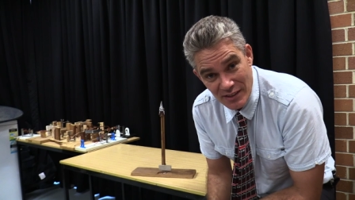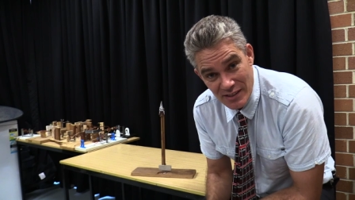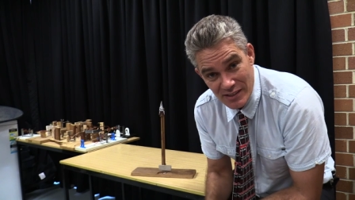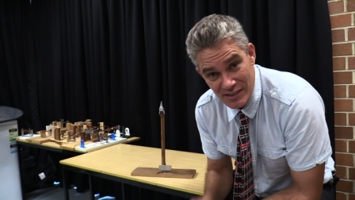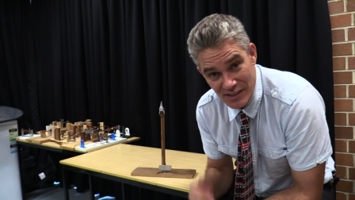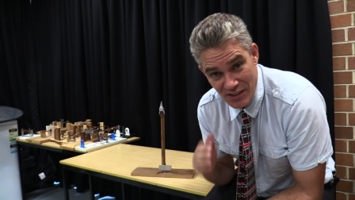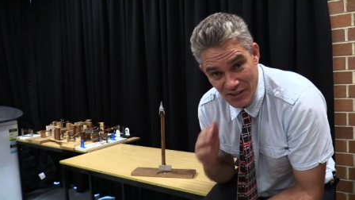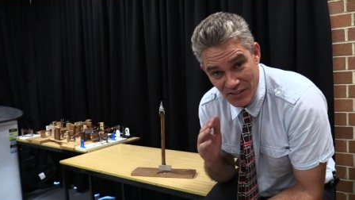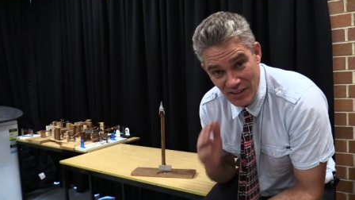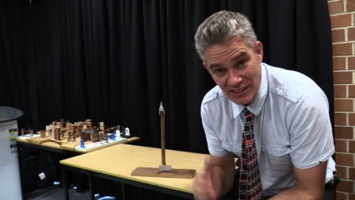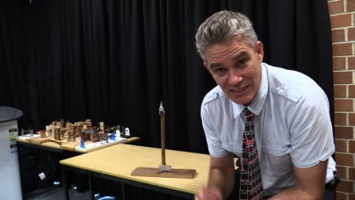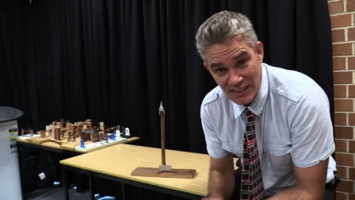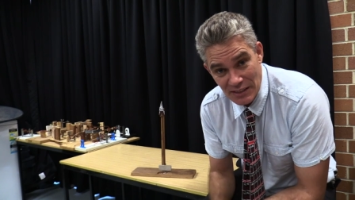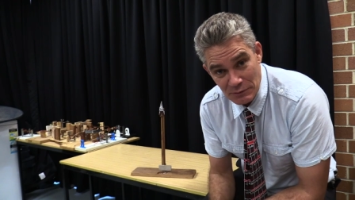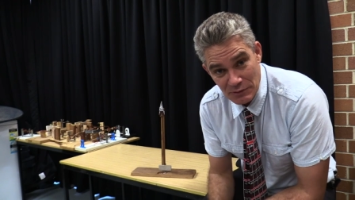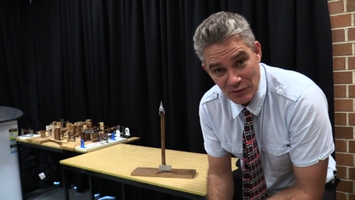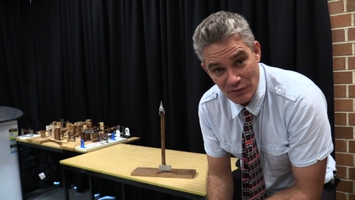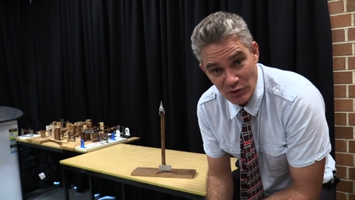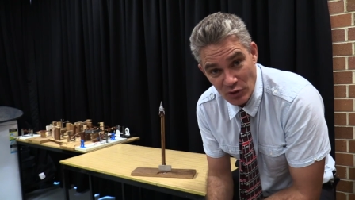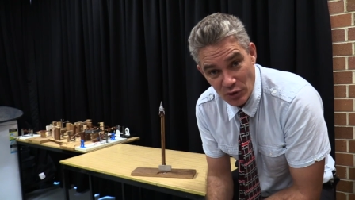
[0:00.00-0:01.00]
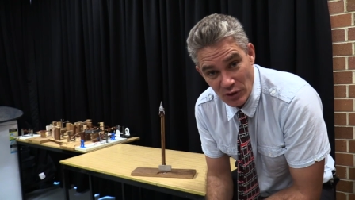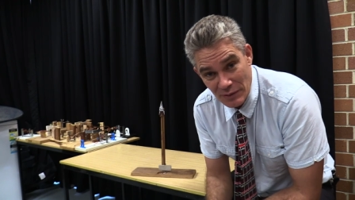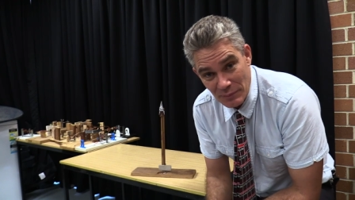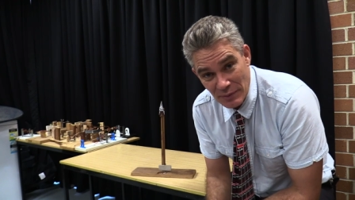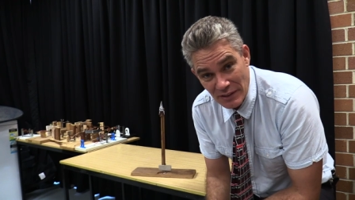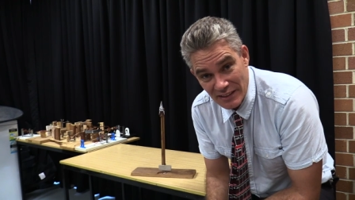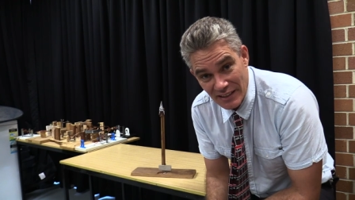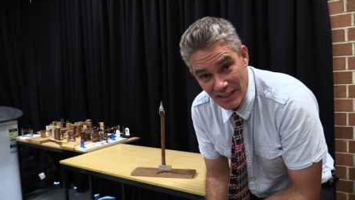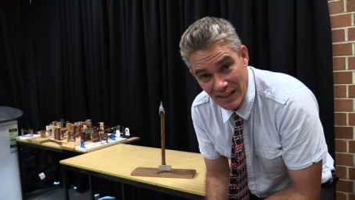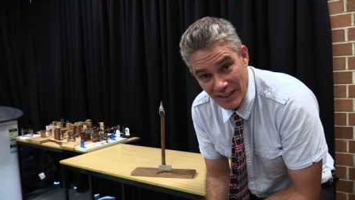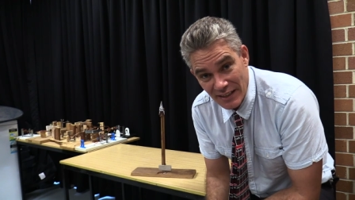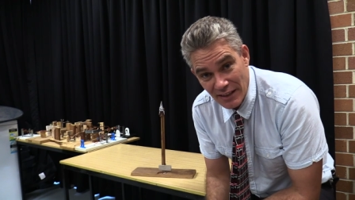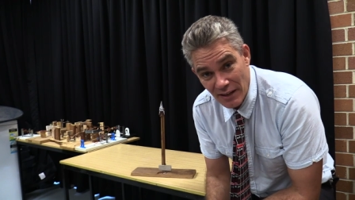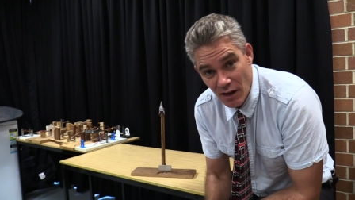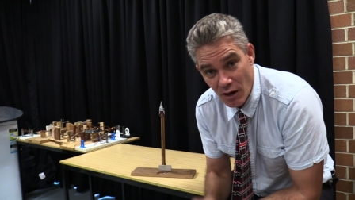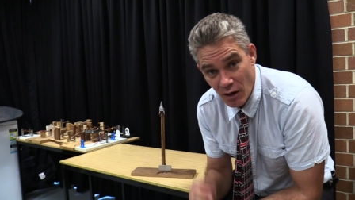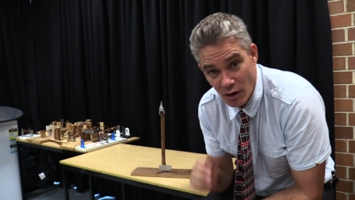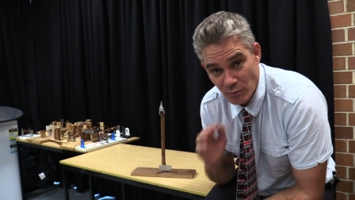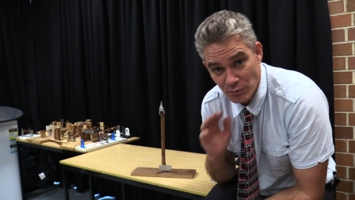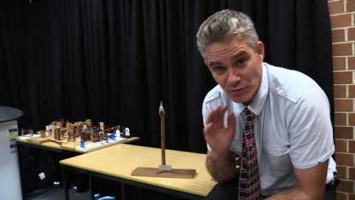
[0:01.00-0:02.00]
So thanks heaps for joining me today.
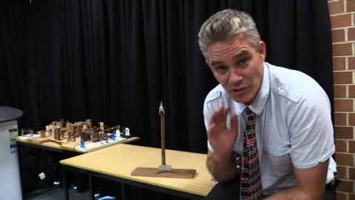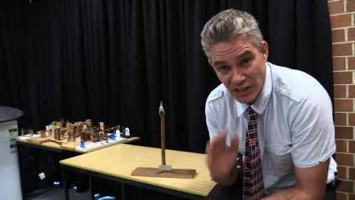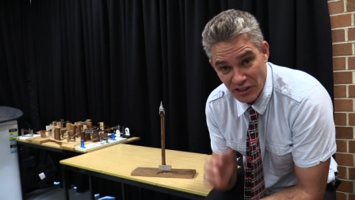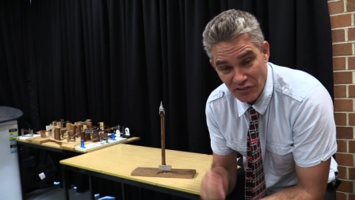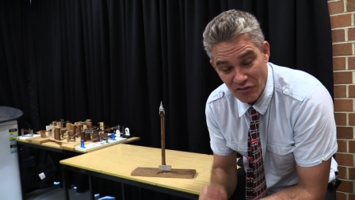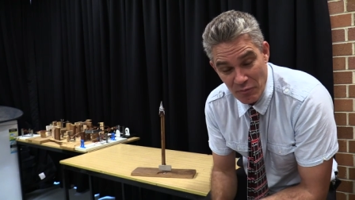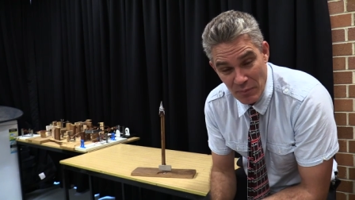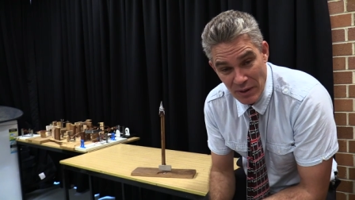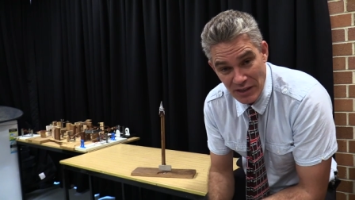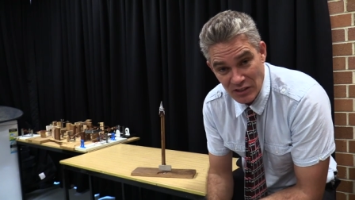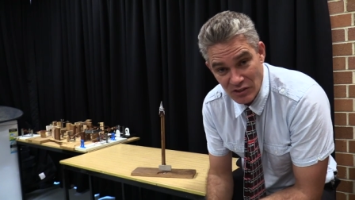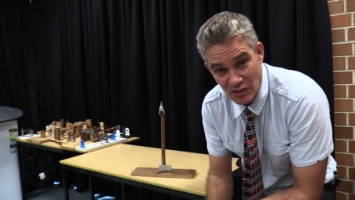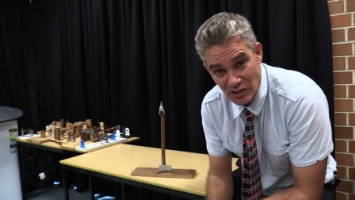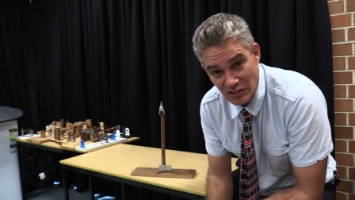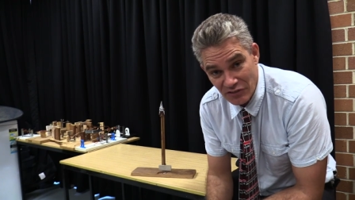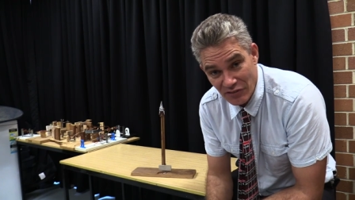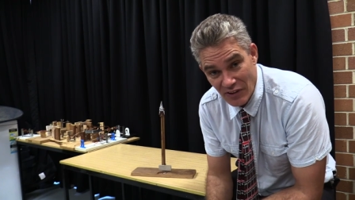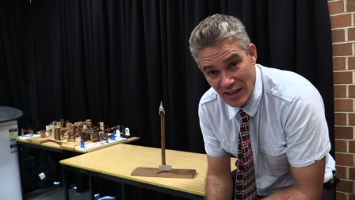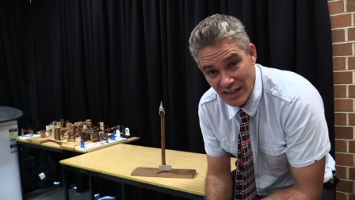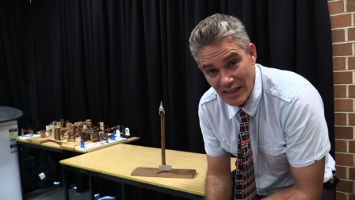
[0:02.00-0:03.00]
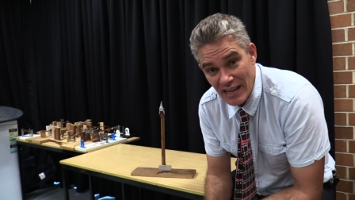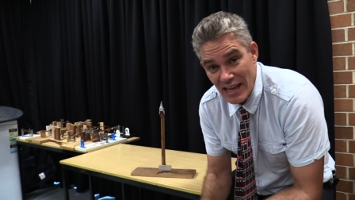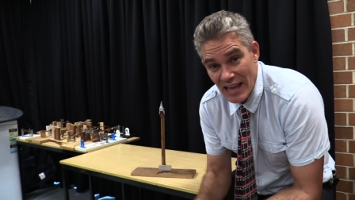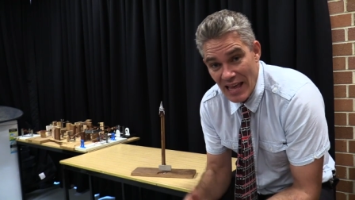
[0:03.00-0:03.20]
I'm Jake from Make Science Fun.